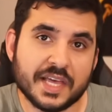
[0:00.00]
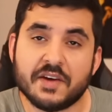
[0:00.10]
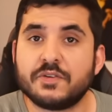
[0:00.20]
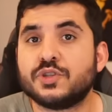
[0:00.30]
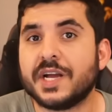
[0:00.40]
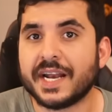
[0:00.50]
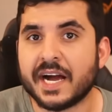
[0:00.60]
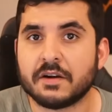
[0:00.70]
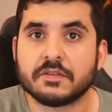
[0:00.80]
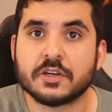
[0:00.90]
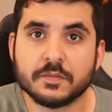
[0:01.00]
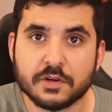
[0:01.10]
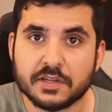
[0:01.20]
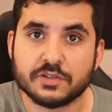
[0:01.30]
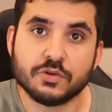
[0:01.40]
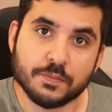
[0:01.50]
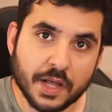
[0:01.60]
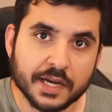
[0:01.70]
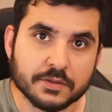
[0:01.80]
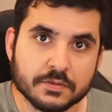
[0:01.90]
effort you get out of the communities you
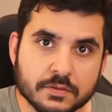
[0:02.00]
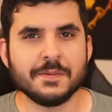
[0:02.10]
apply to.